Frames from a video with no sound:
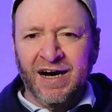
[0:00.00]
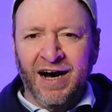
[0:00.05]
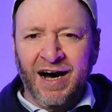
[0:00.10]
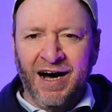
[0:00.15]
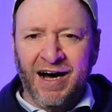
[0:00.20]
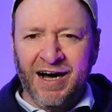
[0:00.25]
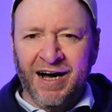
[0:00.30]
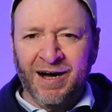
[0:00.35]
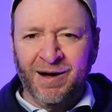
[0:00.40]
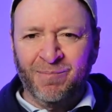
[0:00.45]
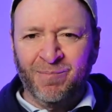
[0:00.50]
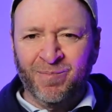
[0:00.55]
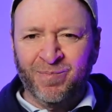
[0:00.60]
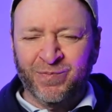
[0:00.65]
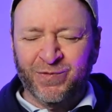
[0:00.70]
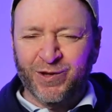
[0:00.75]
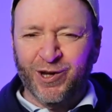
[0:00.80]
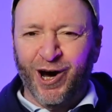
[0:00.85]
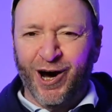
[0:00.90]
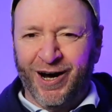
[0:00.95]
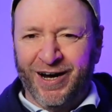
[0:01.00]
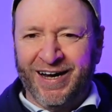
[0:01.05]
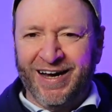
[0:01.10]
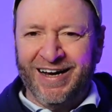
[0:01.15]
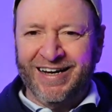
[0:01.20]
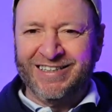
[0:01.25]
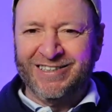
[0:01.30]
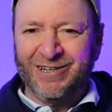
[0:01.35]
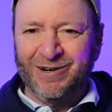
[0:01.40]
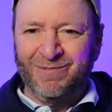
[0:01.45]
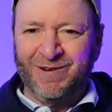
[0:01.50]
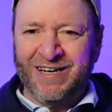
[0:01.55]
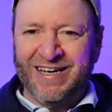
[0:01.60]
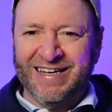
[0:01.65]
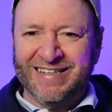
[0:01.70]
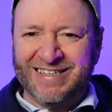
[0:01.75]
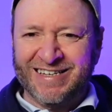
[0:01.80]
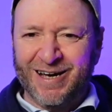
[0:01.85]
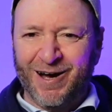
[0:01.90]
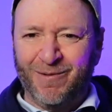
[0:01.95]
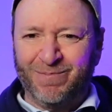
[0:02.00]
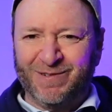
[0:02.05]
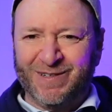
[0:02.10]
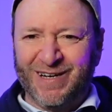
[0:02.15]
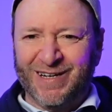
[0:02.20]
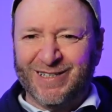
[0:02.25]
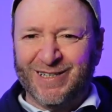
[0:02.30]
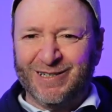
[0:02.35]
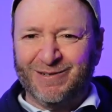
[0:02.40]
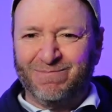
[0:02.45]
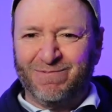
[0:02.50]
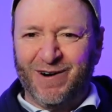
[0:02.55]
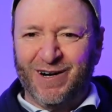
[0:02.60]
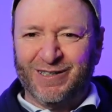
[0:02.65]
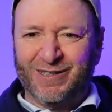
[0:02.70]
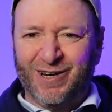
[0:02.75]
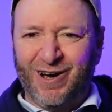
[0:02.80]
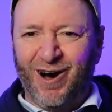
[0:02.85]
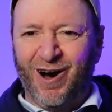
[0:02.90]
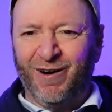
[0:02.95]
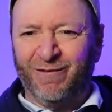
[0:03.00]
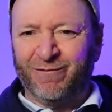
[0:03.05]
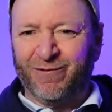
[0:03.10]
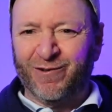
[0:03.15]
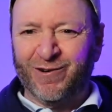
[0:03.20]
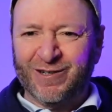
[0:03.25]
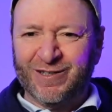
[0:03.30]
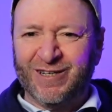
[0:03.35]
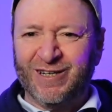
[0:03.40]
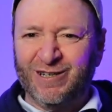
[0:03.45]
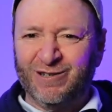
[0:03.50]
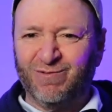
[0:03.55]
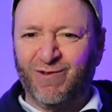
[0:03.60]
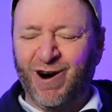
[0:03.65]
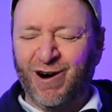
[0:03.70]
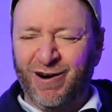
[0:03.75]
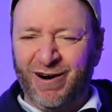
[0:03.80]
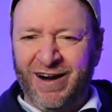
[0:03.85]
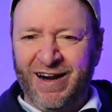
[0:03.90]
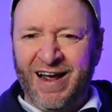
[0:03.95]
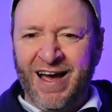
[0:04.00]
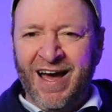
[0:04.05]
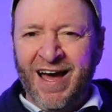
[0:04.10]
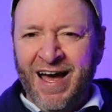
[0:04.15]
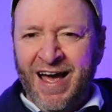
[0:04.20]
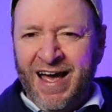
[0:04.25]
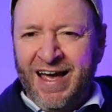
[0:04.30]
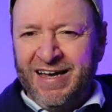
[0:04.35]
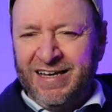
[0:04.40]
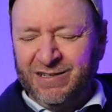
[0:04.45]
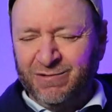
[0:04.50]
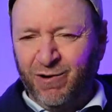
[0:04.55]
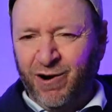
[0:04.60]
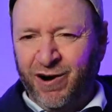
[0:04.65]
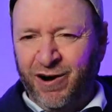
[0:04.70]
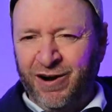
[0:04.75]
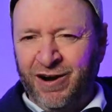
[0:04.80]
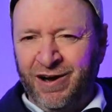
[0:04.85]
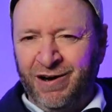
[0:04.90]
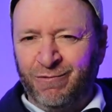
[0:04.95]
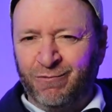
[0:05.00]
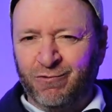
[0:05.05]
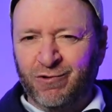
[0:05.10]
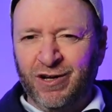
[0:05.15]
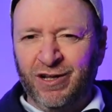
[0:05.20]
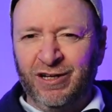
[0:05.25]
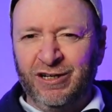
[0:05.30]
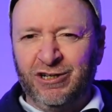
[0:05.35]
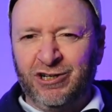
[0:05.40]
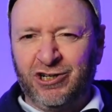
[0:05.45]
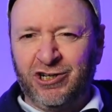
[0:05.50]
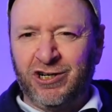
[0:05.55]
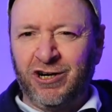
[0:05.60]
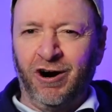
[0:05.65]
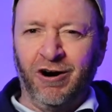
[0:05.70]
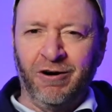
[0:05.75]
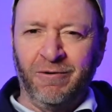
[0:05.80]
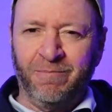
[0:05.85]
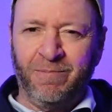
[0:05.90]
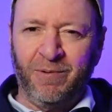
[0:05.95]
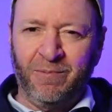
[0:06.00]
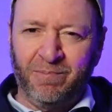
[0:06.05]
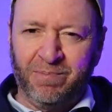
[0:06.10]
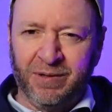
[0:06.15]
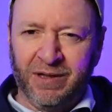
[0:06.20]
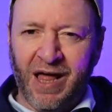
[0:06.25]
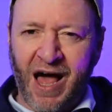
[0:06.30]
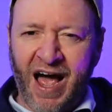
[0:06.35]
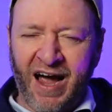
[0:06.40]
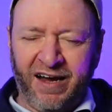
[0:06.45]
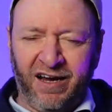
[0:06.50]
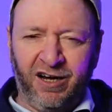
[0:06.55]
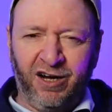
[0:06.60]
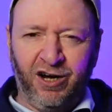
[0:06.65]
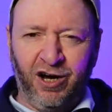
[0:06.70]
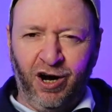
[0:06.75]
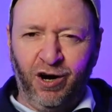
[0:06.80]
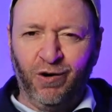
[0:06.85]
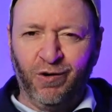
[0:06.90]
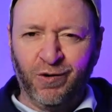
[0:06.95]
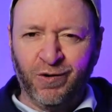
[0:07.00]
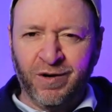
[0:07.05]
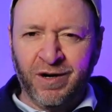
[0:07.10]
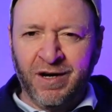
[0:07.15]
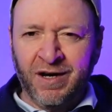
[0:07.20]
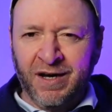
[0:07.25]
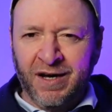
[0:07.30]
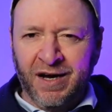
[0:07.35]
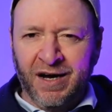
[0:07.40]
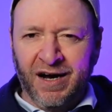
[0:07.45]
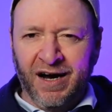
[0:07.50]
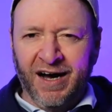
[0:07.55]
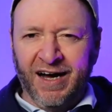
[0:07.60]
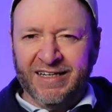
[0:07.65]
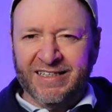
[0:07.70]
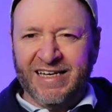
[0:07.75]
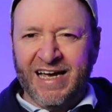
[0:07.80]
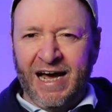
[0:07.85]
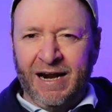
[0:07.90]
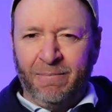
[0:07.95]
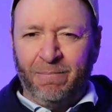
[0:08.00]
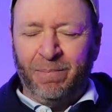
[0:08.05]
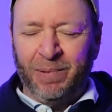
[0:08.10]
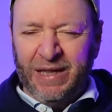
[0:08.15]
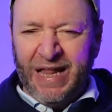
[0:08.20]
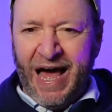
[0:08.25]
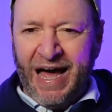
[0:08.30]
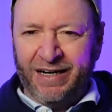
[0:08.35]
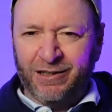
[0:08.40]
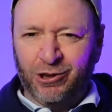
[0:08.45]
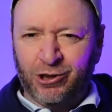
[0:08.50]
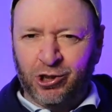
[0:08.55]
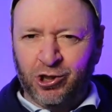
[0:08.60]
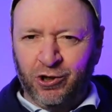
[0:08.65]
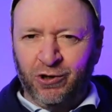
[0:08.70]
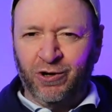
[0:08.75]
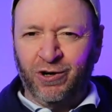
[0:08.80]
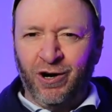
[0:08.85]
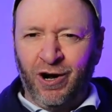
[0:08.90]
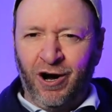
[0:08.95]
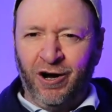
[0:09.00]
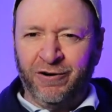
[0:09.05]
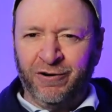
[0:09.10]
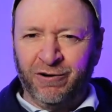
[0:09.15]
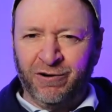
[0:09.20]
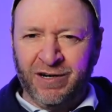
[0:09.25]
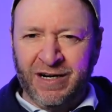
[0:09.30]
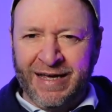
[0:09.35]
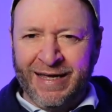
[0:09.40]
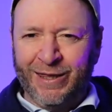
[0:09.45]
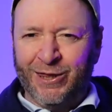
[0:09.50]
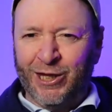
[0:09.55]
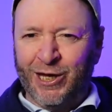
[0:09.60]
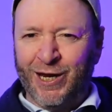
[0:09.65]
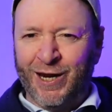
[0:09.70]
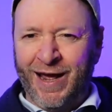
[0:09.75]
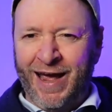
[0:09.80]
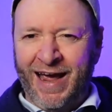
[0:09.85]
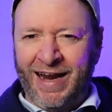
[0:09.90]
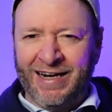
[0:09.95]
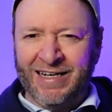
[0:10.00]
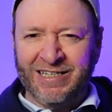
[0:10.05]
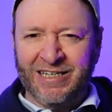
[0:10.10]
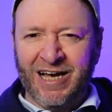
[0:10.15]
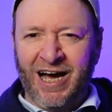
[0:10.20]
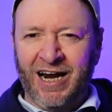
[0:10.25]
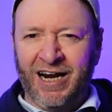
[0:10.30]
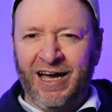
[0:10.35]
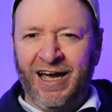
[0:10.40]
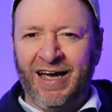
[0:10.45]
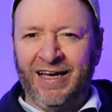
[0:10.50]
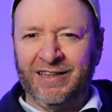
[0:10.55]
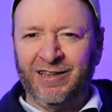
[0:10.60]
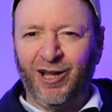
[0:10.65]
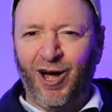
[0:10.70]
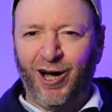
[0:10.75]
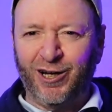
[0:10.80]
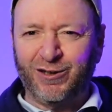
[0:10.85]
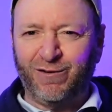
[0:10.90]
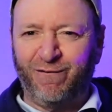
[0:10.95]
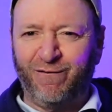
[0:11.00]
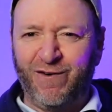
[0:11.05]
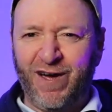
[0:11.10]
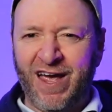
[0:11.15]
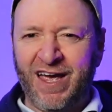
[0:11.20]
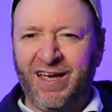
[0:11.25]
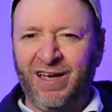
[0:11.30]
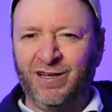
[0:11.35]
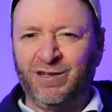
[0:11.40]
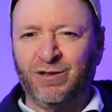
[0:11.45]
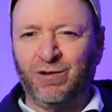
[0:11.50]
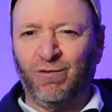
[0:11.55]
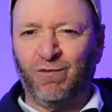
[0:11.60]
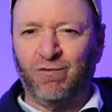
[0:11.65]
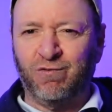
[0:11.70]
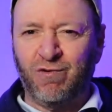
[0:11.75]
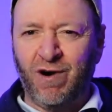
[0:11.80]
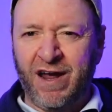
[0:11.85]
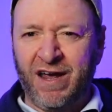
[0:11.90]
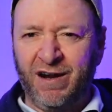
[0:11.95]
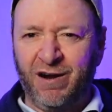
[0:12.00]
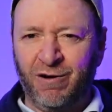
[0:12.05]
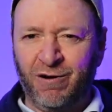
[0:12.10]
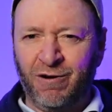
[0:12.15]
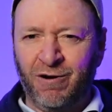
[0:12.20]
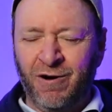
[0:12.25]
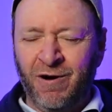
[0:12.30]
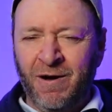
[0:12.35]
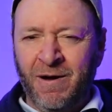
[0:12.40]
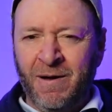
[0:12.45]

um, look, Jimmy gets up, does his press conference. He's wearing he's wearing a really sharp black coat uh, he's got a black shirt underneath it, and he's got a Las Vegas Raider